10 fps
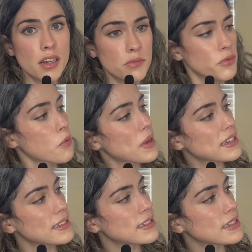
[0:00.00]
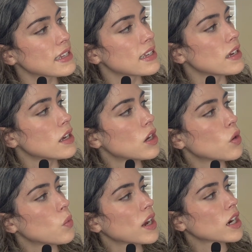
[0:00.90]
romantasy,
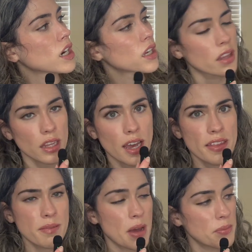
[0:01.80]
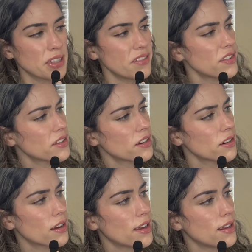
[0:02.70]
where I believe that
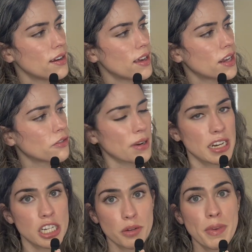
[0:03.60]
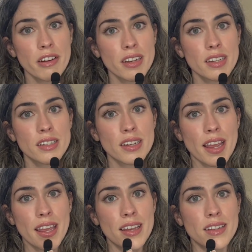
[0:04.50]
they're in an arranged marriage,
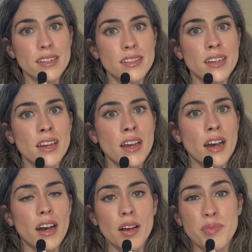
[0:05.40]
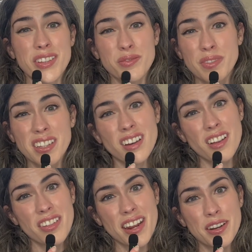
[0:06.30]
and that's really all
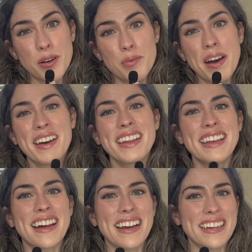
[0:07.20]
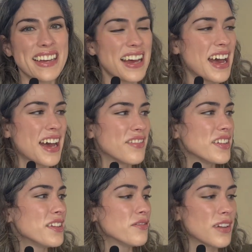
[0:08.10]
that I know about it. I
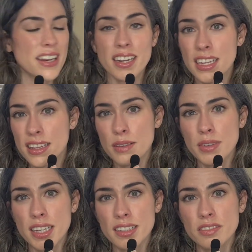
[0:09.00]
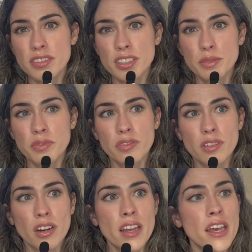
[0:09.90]
haven't read anything by Ella Fields
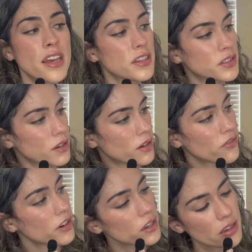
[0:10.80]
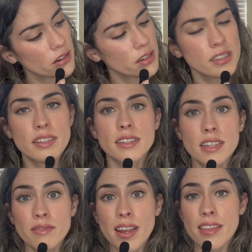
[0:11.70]
before, so I'm very curious to
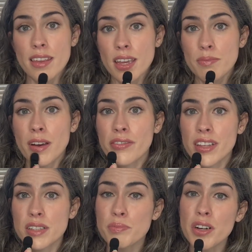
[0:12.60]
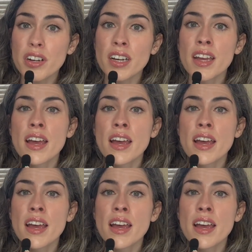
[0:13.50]
see what I think about this book,